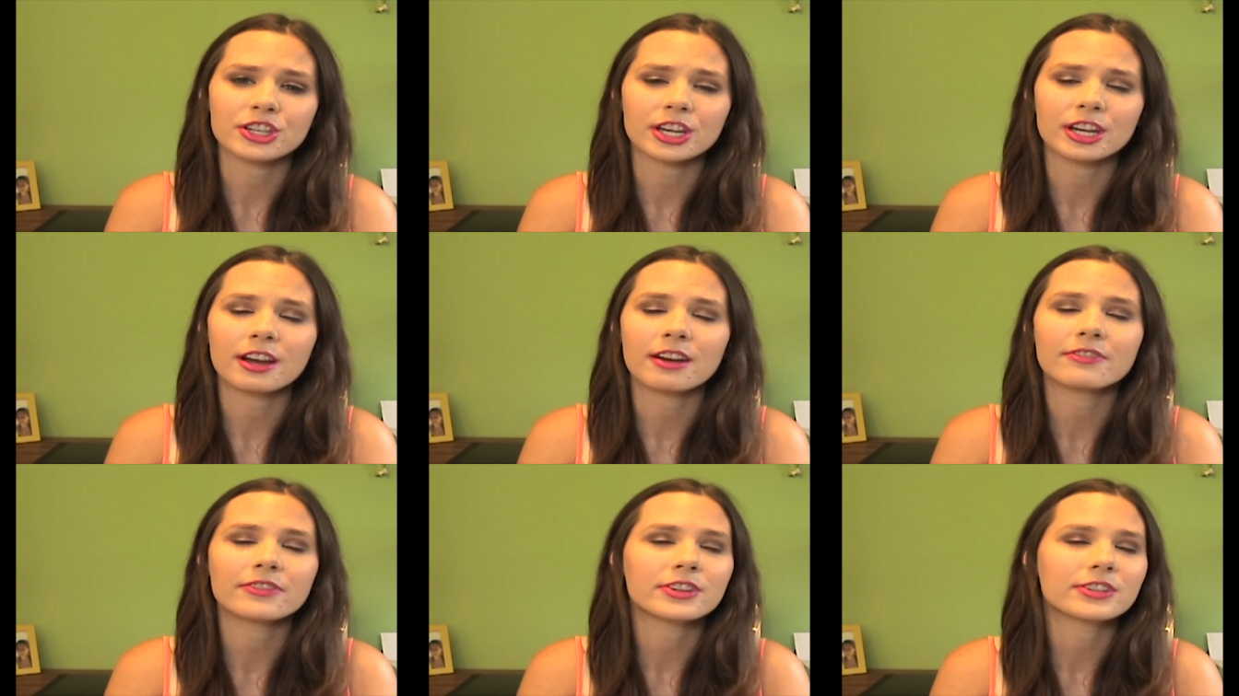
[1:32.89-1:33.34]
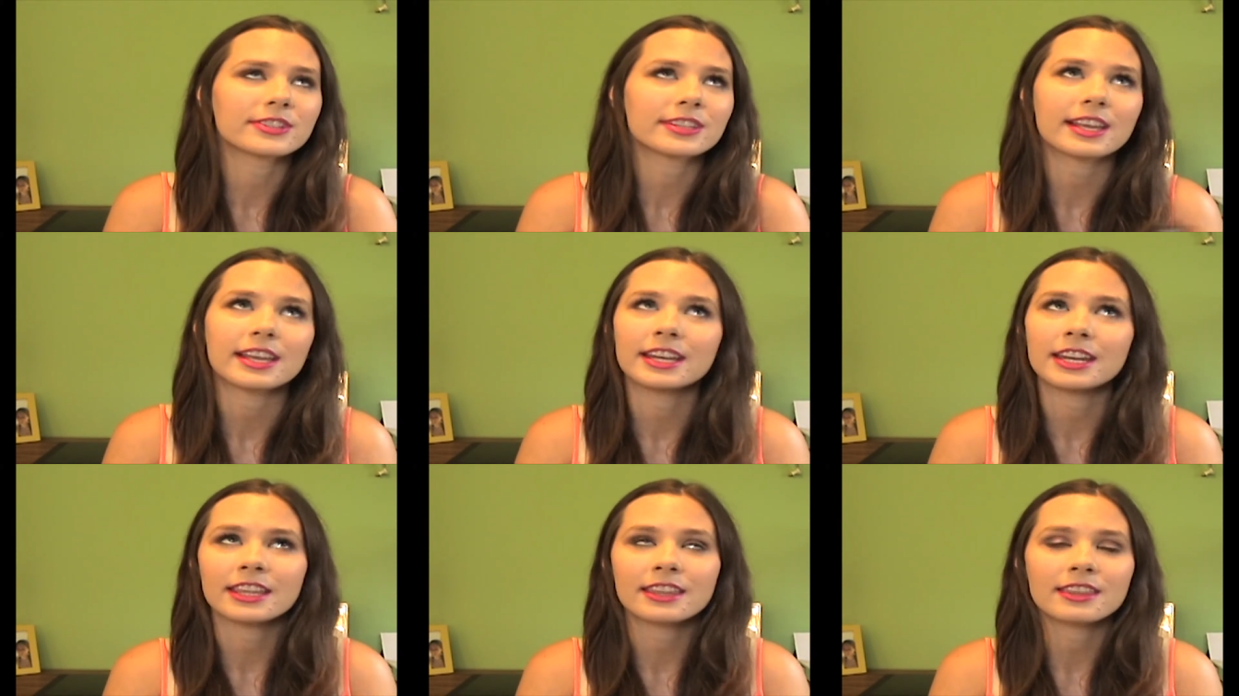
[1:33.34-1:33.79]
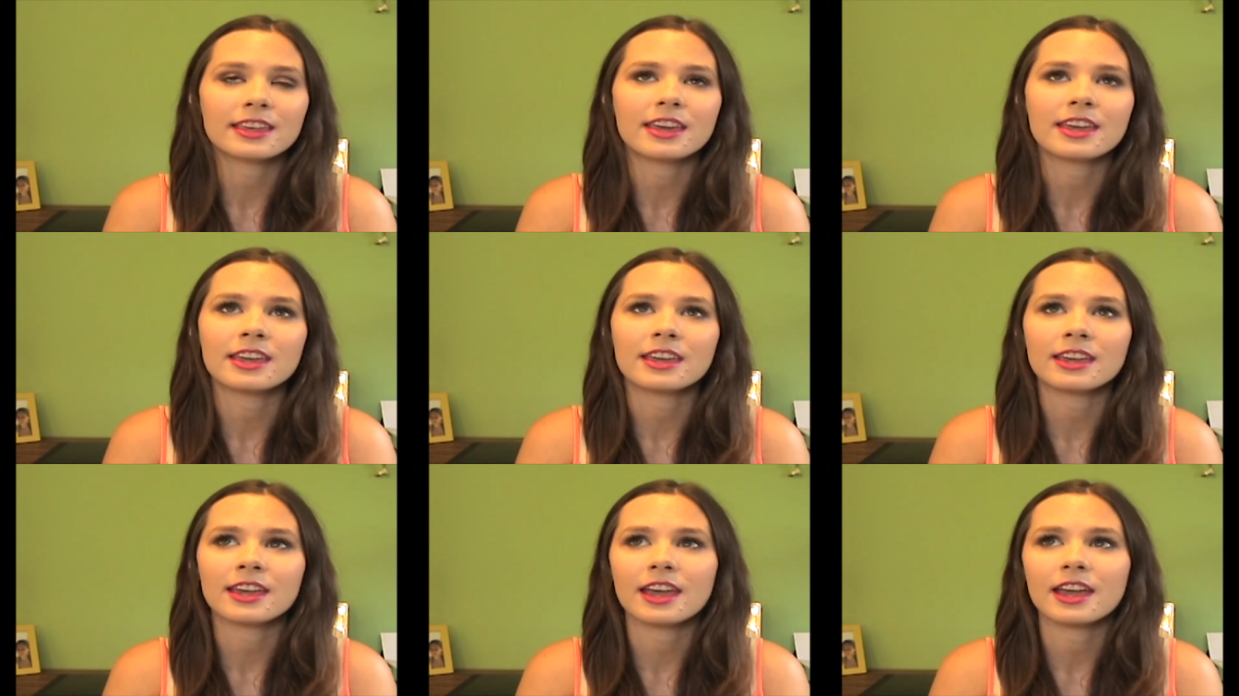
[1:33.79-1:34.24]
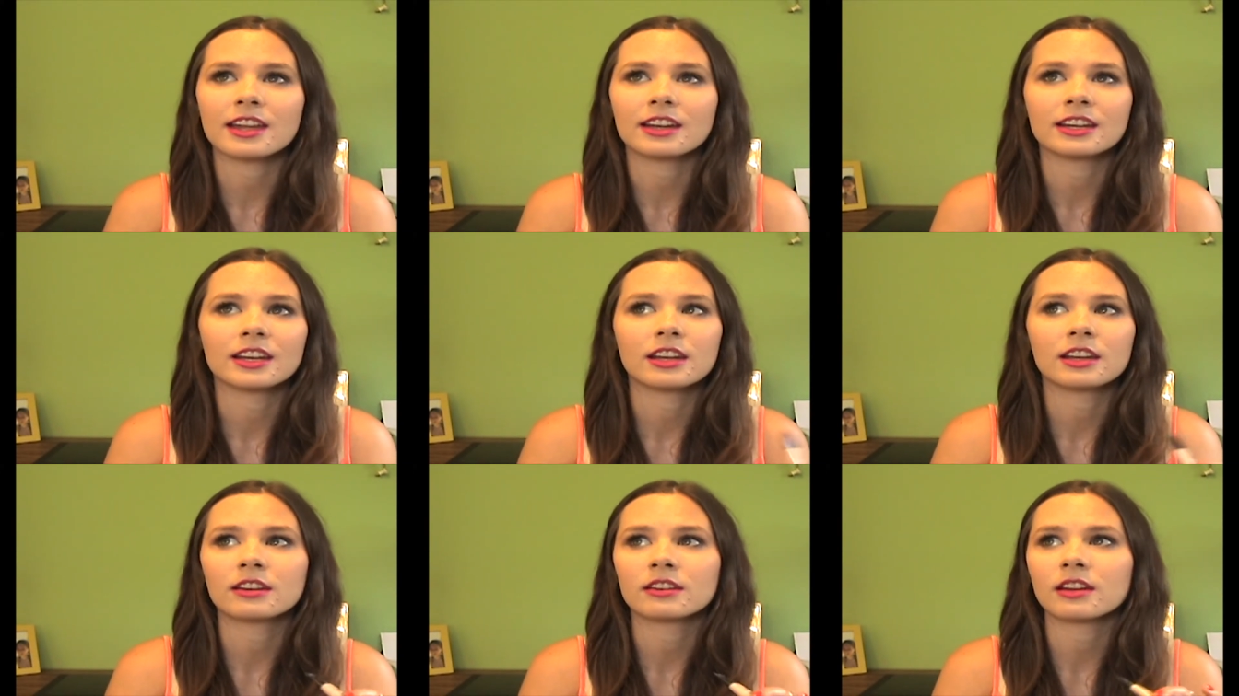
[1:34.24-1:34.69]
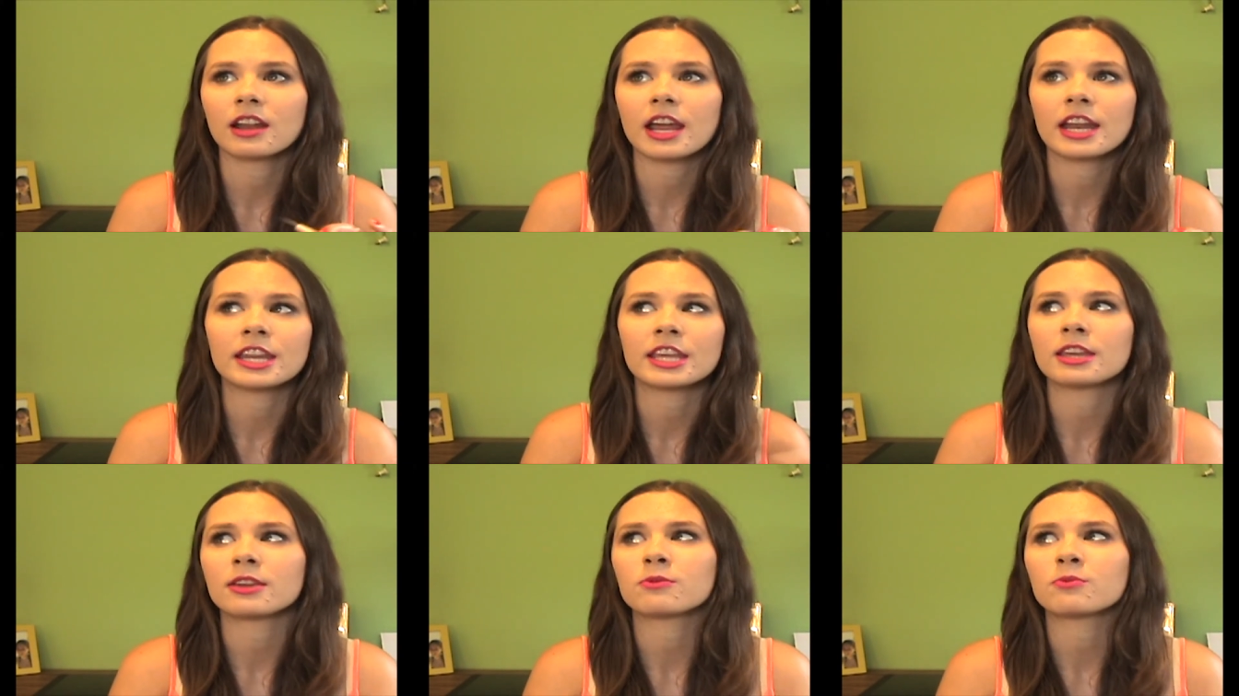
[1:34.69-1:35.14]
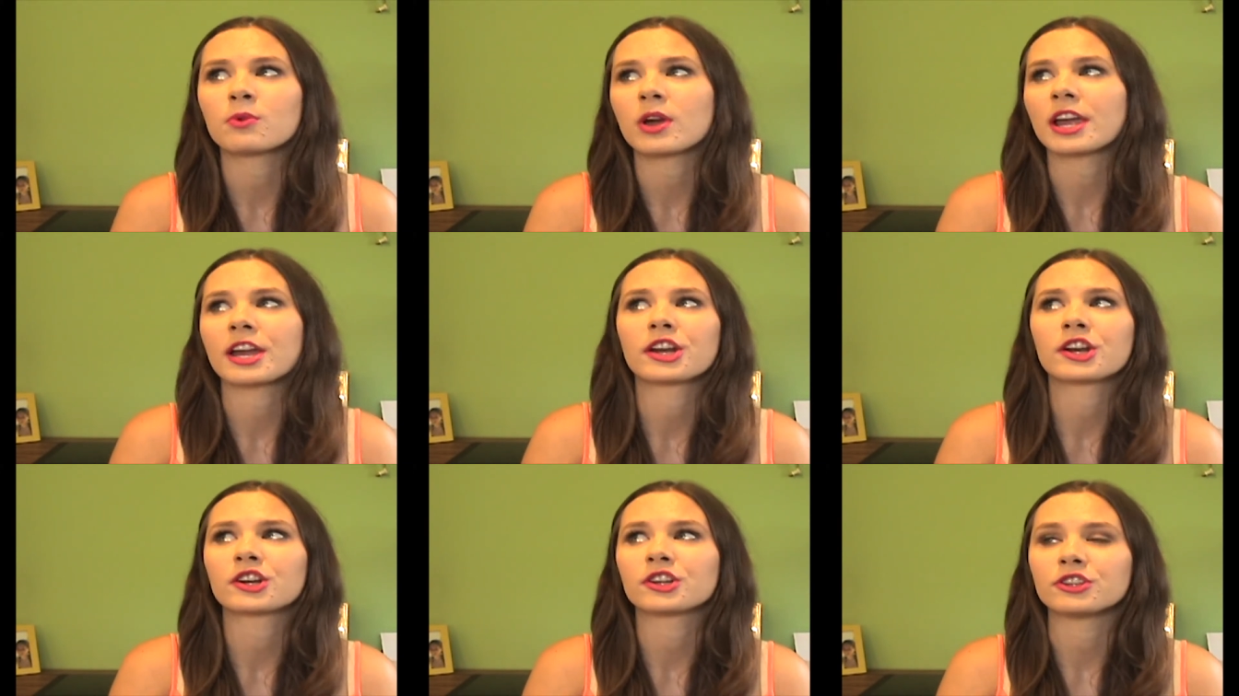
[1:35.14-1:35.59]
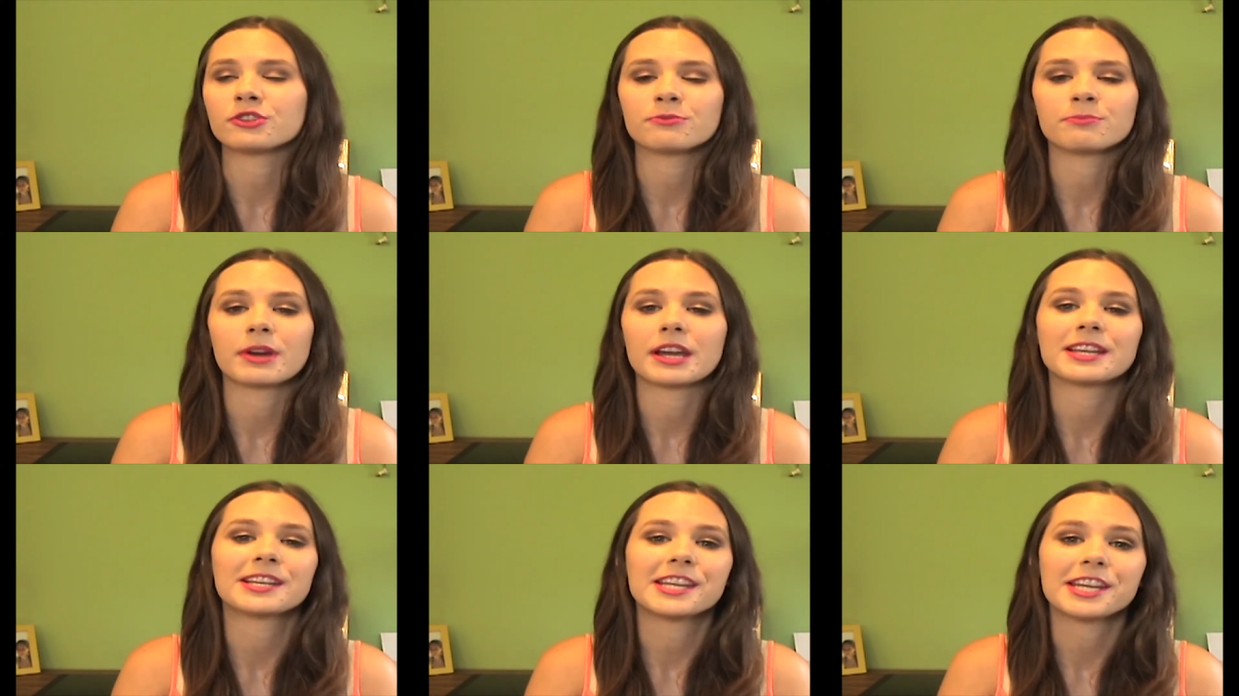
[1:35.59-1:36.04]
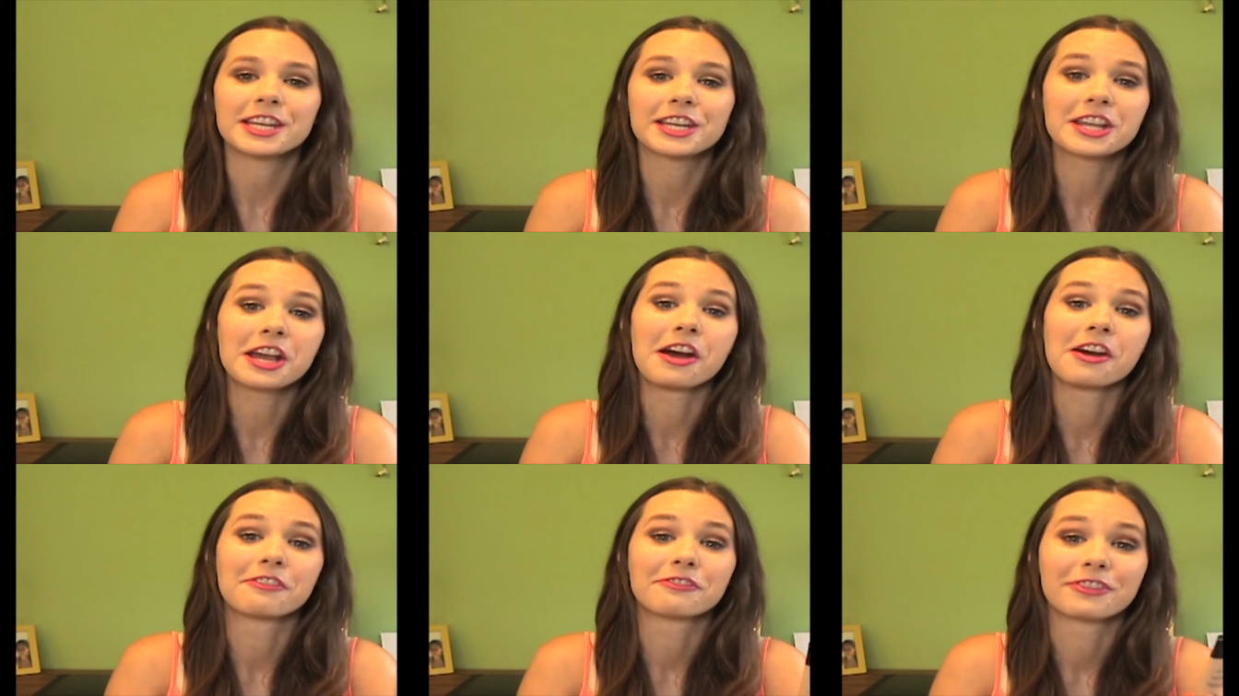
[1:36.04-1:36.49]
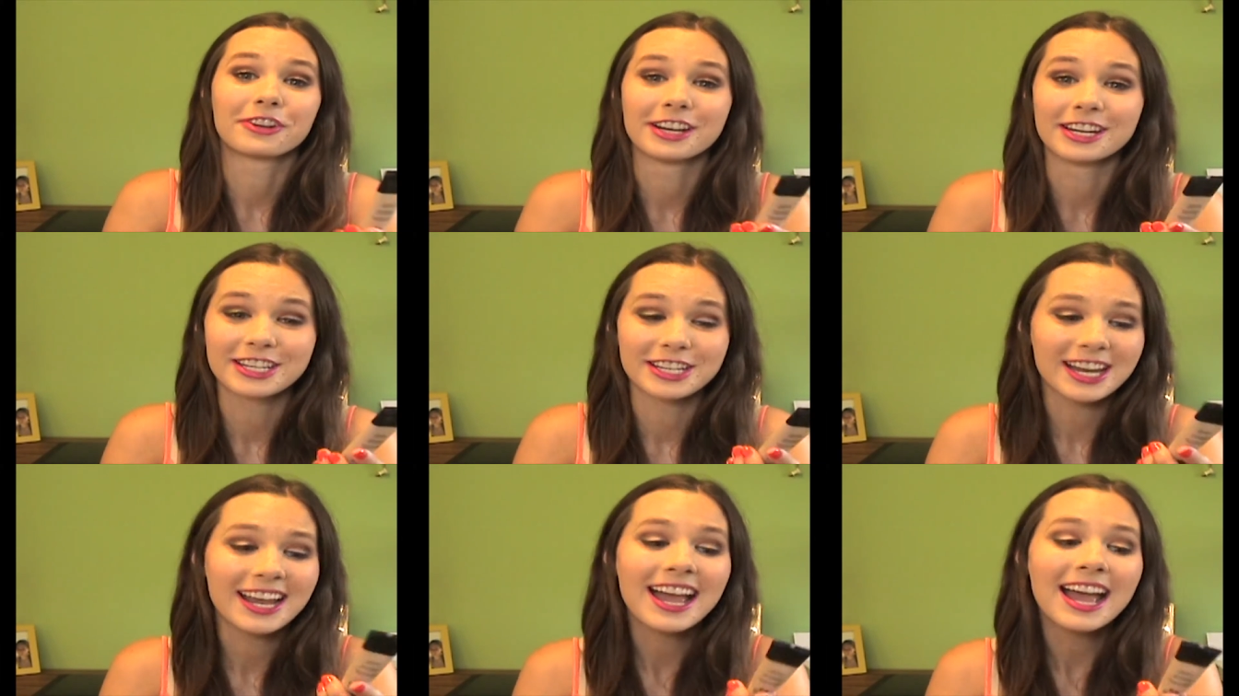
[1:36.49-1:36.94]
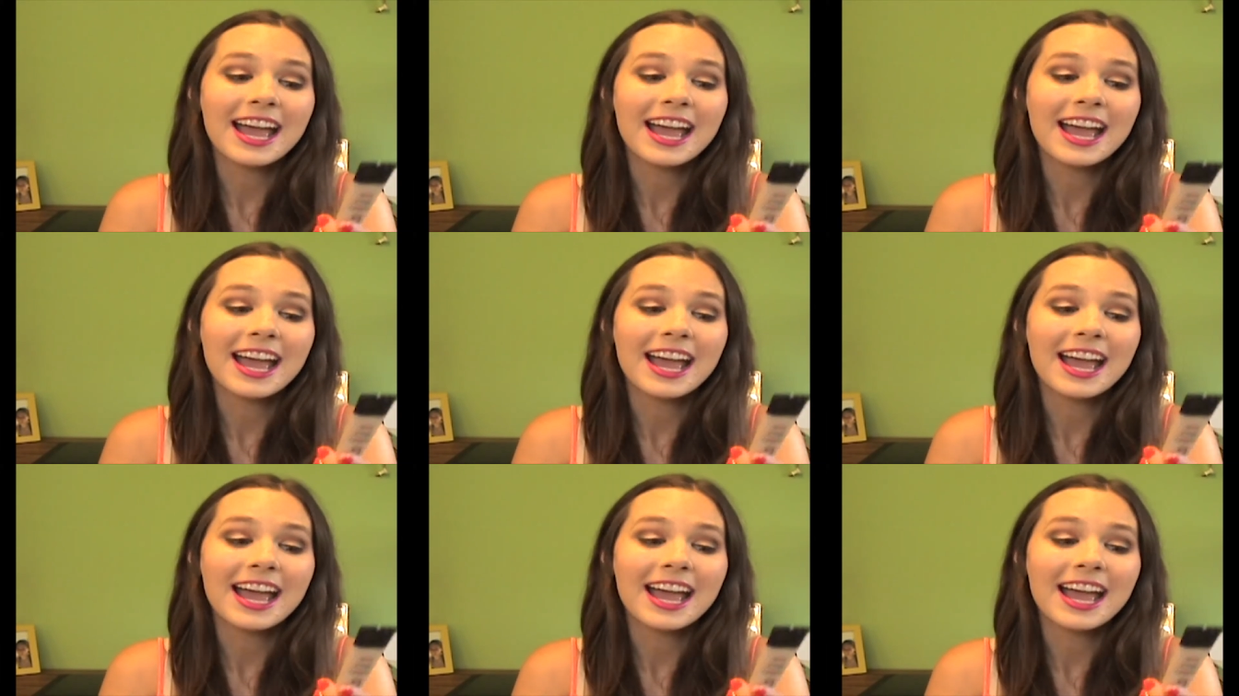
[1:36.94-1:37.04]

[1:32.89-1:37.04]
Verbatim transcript: It covers anything and anywhere you might need covered.